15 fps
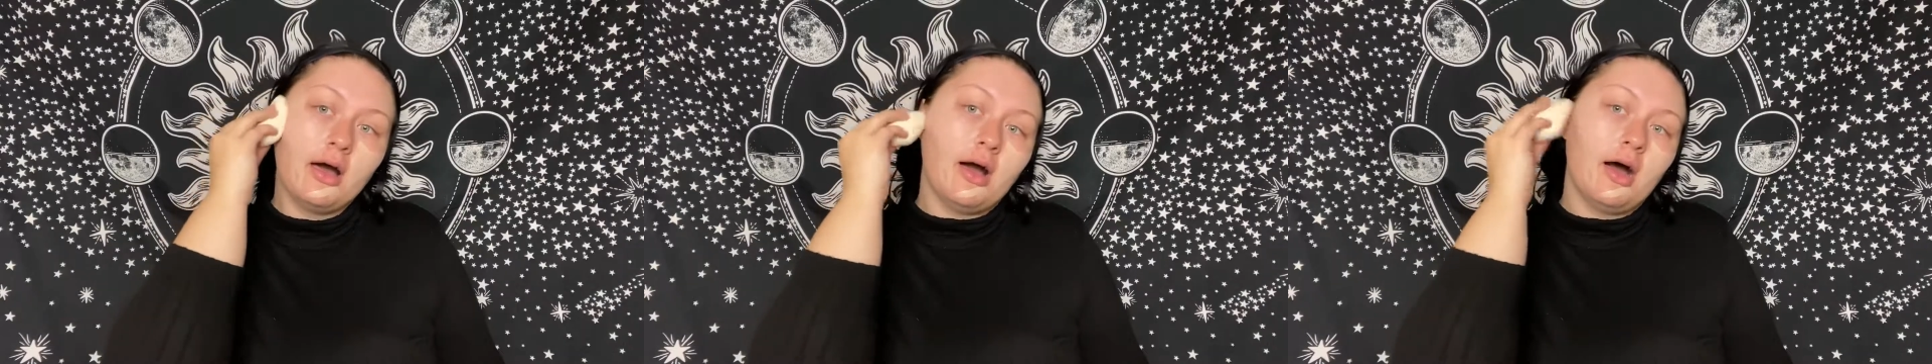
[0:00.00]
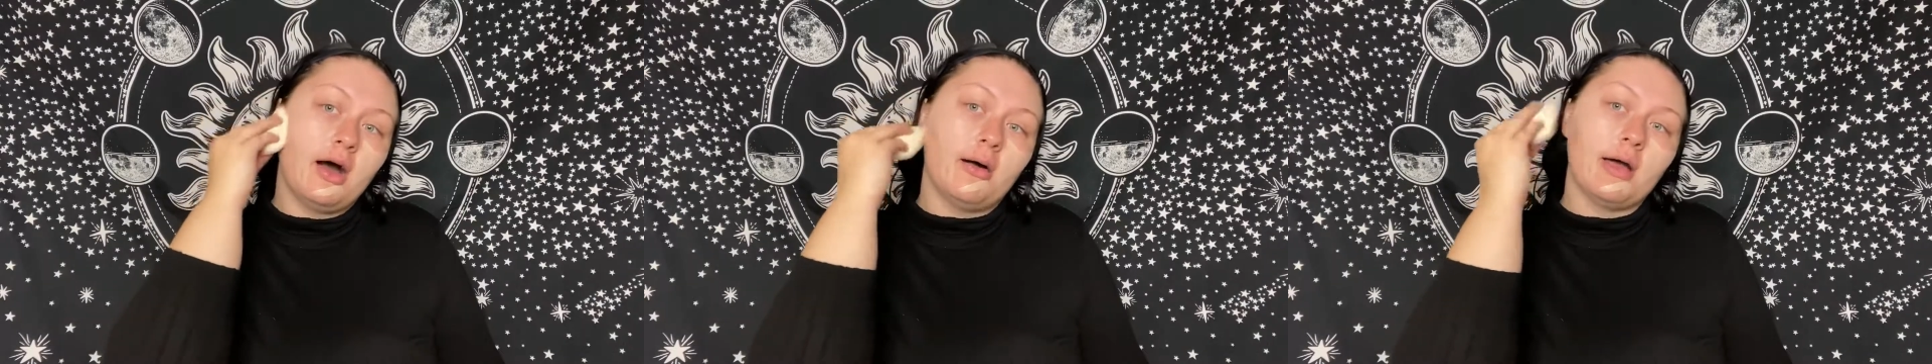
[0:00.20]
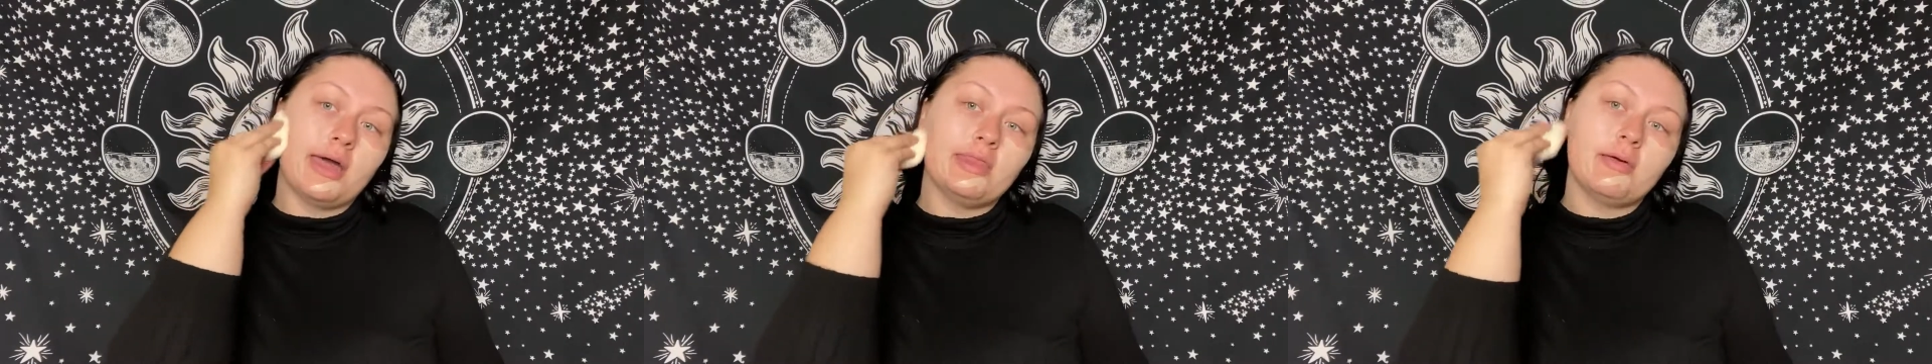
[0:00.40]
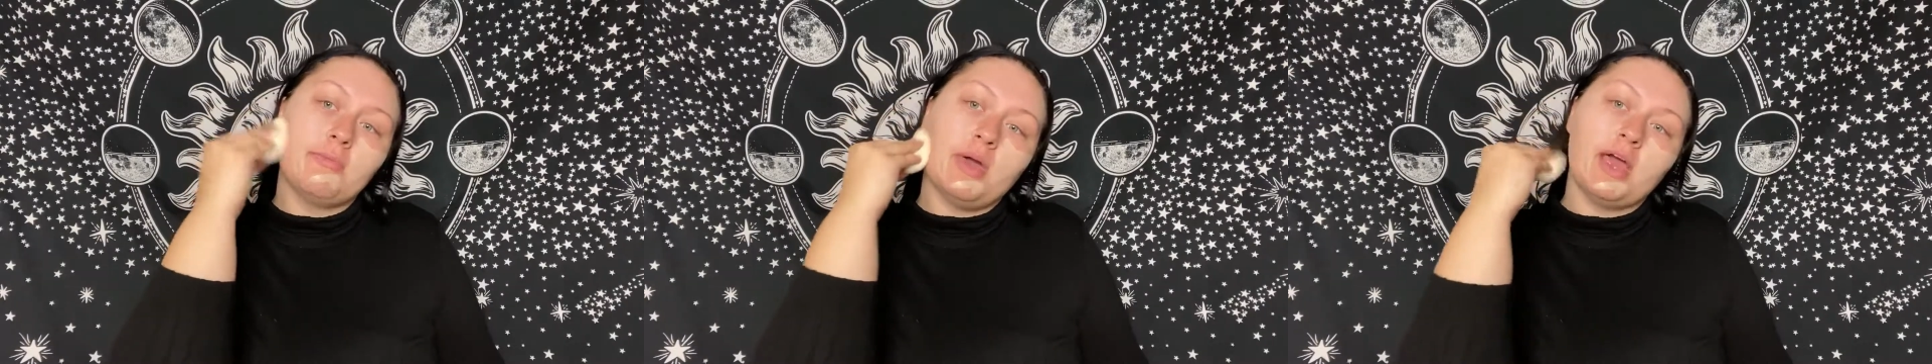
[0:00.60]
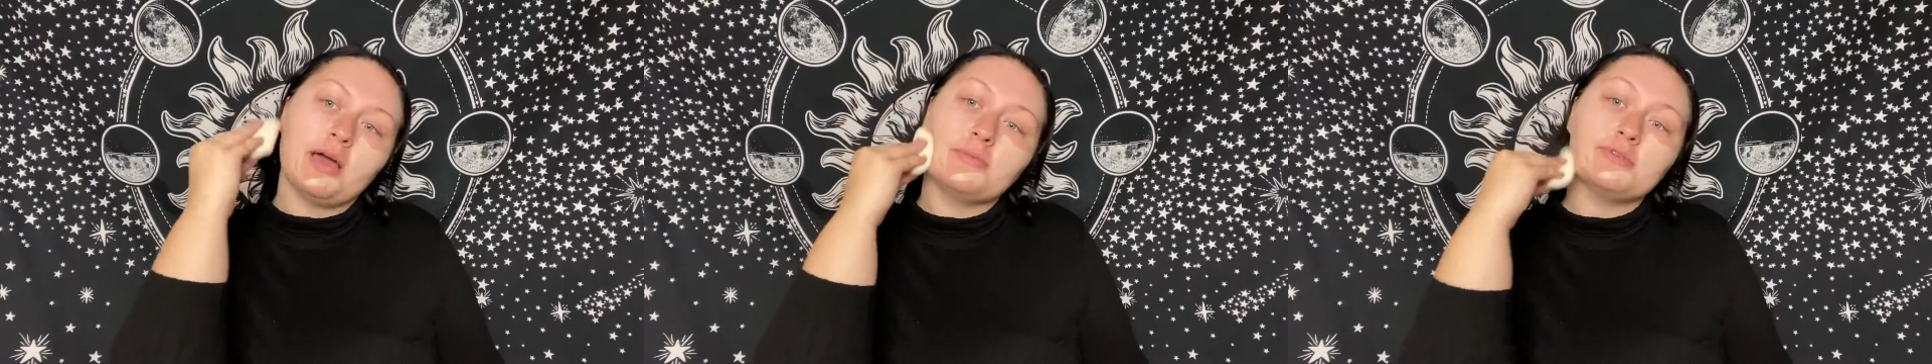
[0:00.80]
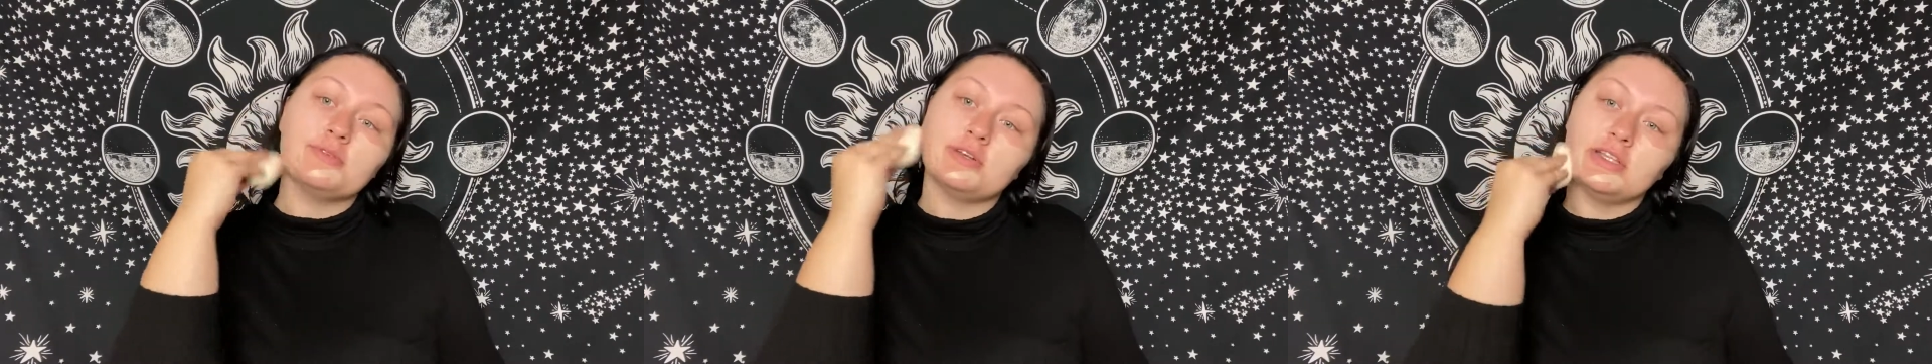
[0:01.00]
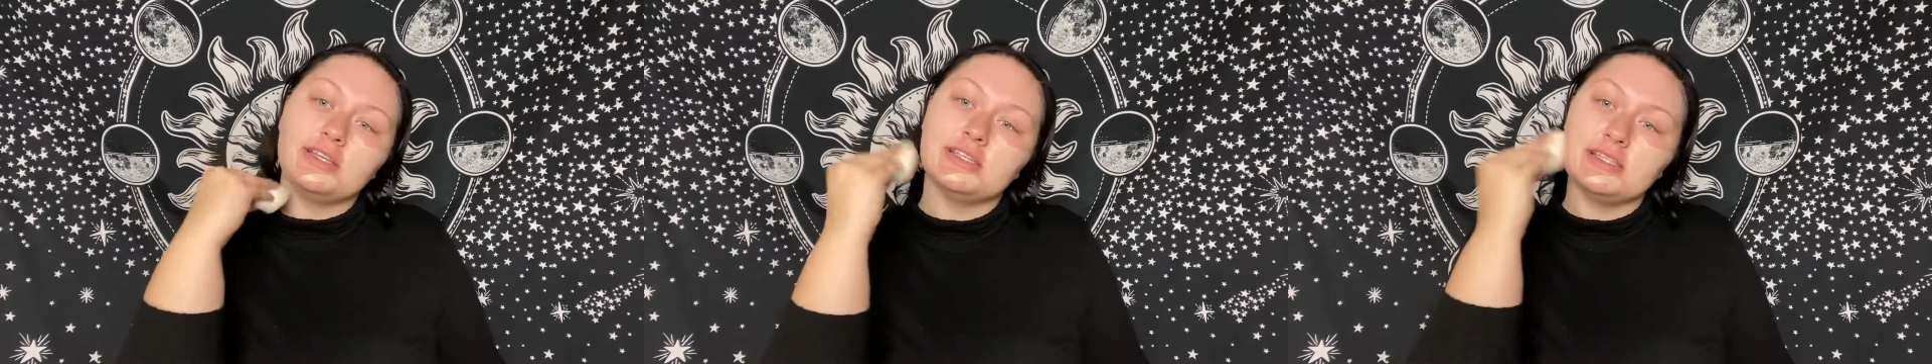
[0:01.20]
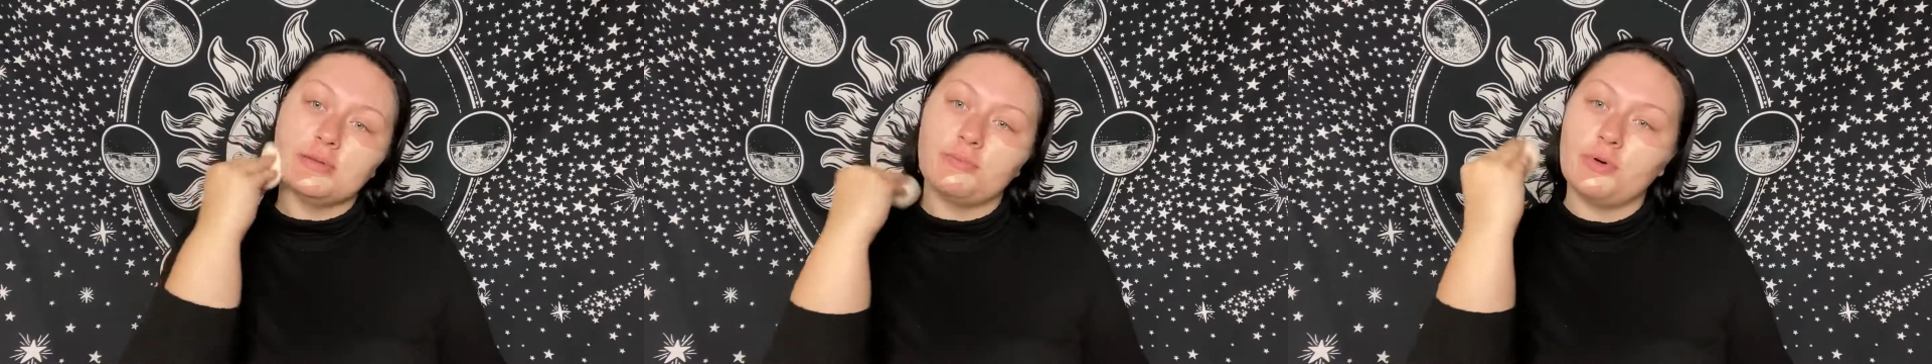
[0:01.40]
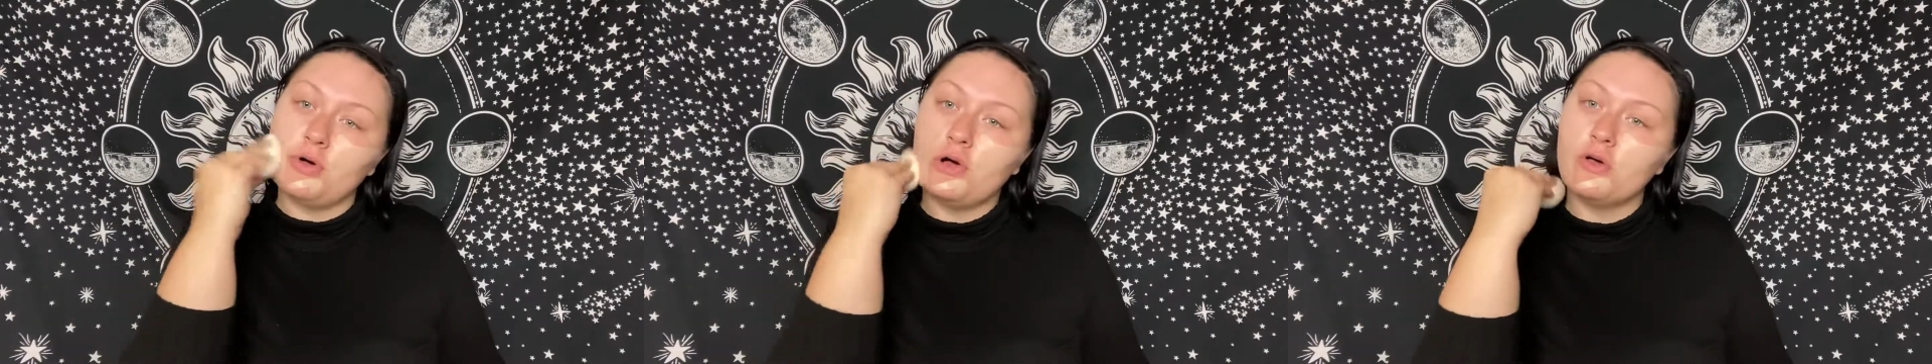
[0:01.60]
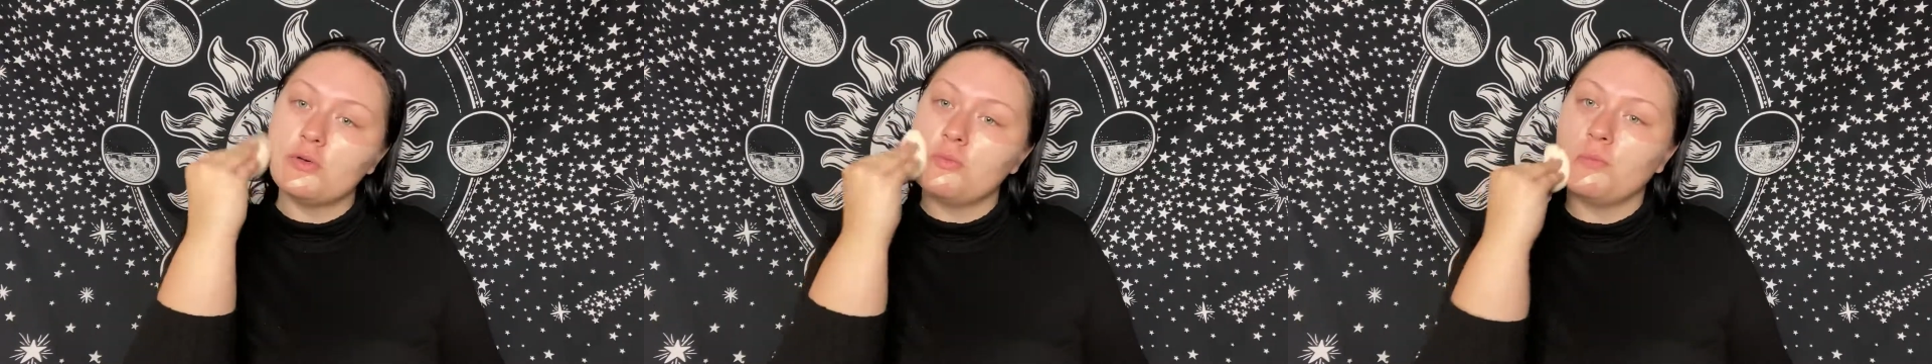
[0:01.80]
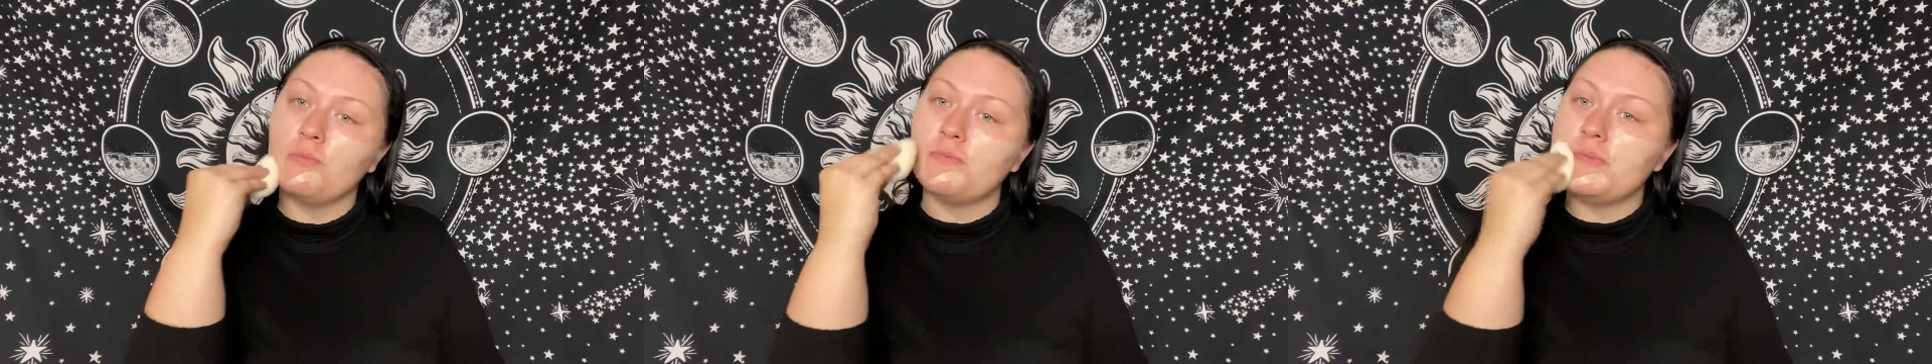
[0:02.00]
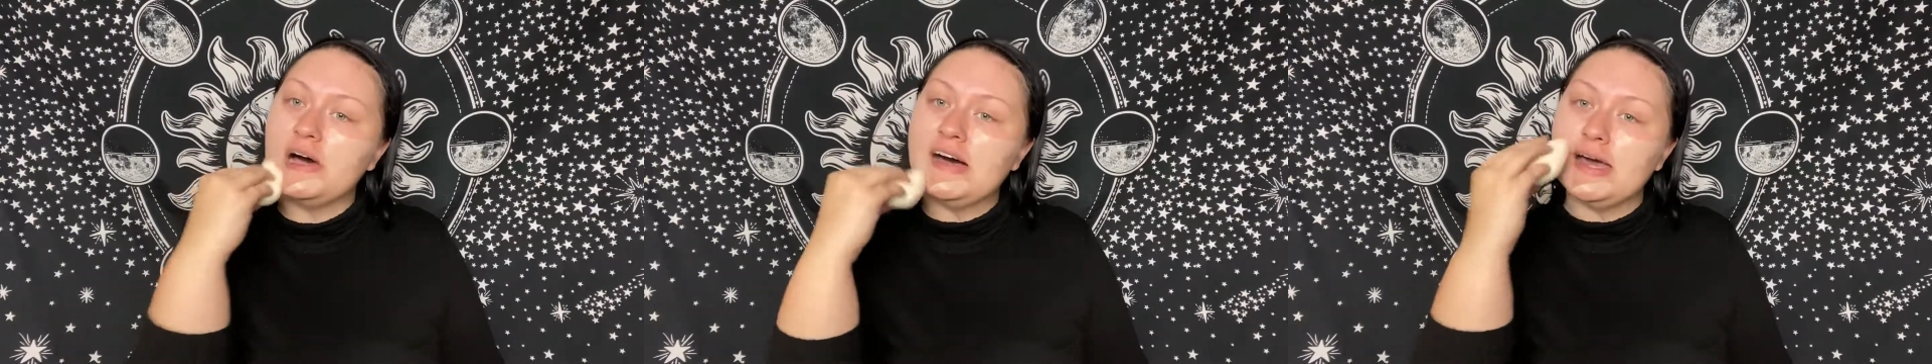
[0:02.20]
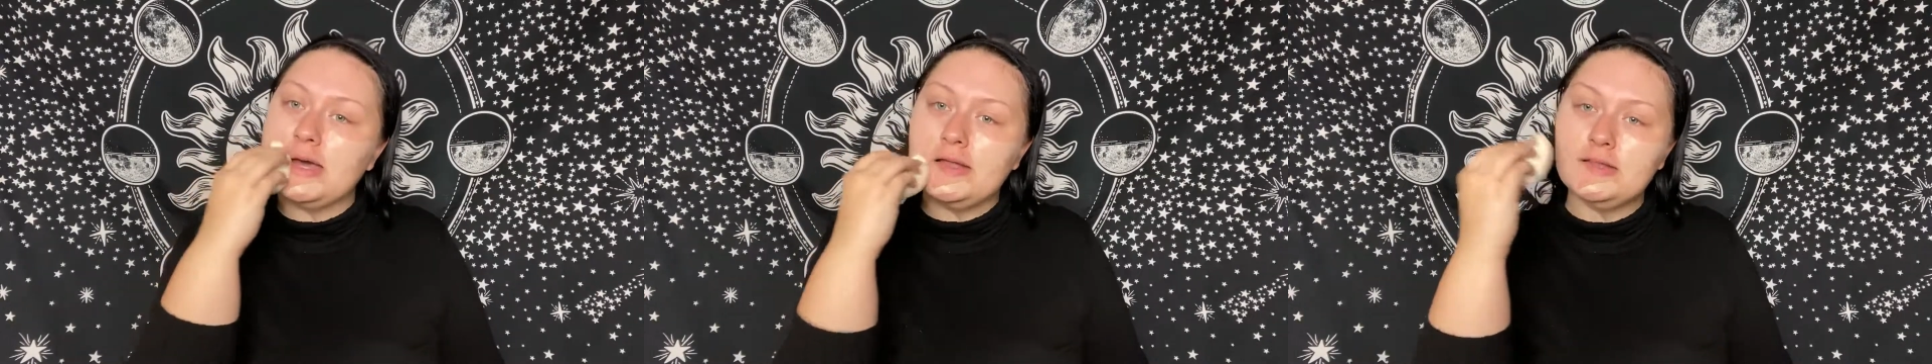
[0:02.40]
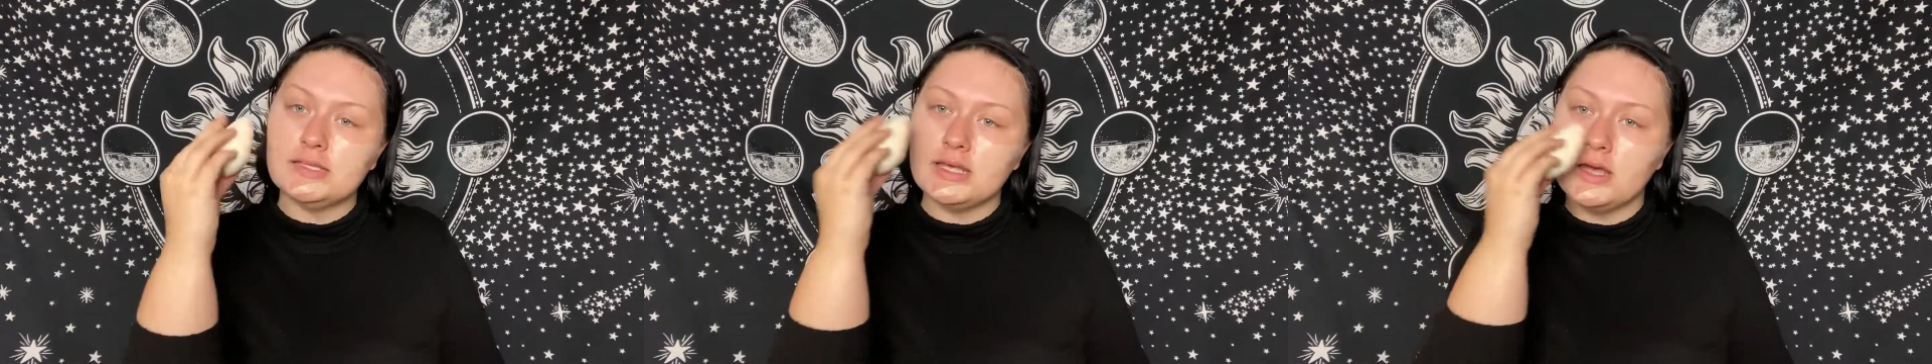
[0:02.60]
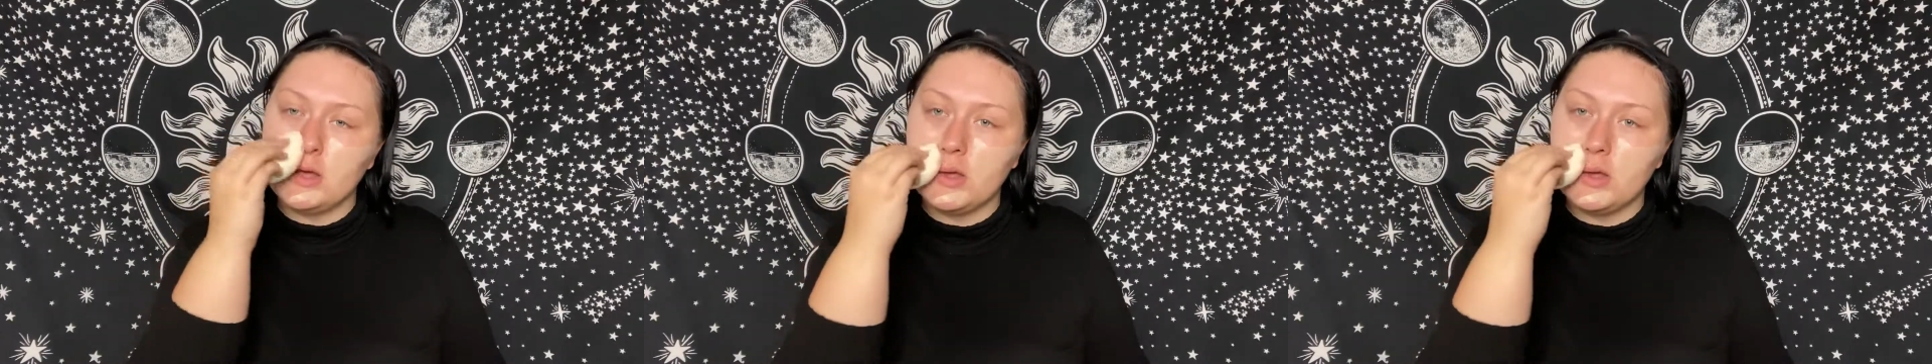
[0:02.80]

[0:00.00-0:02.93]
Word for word: Uh, and the makeup's really simple, but